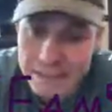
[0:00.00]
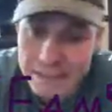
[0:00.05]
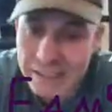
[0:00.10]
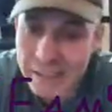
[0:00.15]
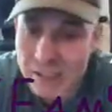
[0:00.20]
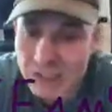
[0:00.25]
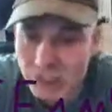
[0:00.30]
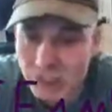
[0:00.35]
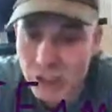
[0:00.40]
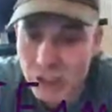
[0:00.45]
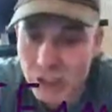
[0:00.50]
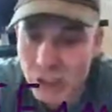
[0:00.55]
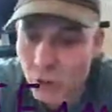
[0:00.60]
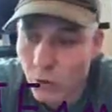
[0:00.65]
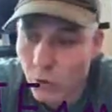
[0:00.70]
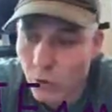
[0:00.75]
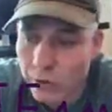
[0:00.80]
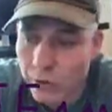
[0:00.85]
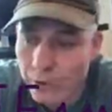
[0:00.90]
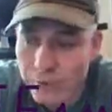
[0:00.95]
The Houston
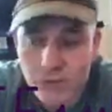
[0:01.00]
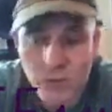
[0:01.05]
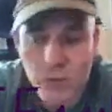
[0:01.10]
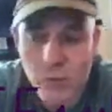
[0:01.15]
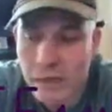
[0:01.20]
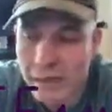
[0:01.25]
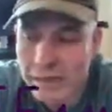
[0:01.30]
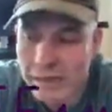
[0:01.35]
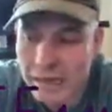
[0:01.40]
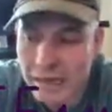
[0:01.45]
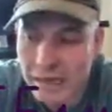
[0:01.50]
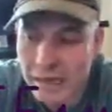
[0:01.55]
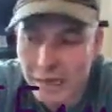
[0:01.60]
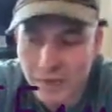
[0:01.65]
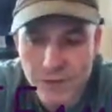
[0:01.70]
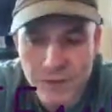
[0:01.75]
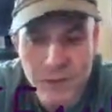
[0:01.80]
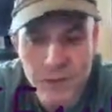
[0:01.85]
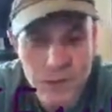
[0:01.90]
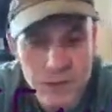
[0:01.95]
Oilers were an
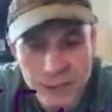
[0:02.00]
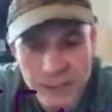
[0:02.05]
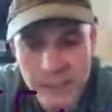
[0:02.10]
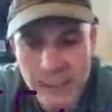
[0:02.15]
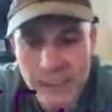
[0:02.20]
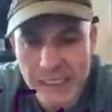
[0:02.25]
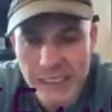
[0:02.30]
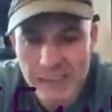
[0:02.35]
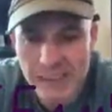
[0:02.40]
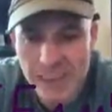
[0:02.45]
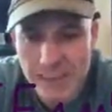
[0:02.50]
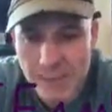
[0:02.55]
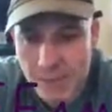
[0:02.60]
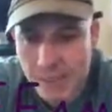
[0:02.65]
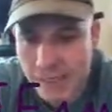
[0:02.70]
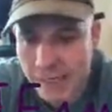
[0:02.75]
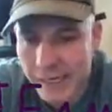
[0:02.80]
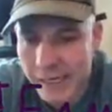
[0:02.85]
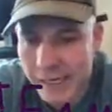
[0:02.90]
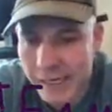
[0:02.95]
NFL team that
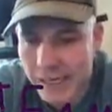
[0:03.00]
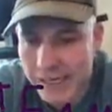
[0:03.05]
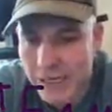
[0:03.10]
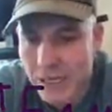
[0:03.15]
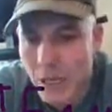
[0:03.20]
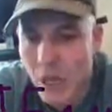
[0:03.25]
played